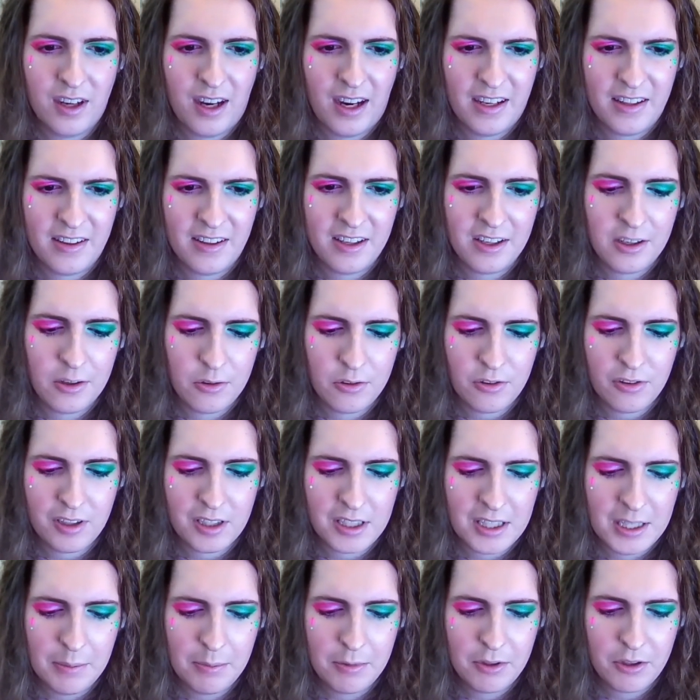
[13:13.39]
they usually
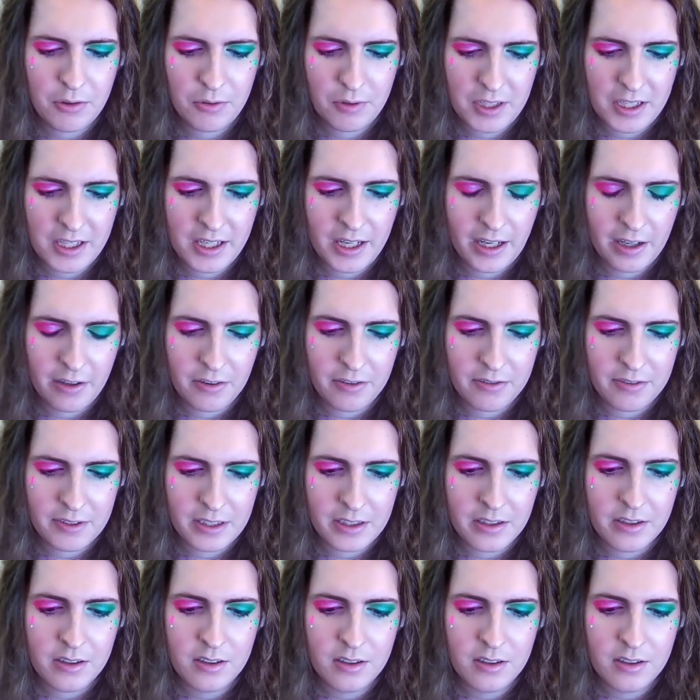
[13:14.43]
keep green out of it.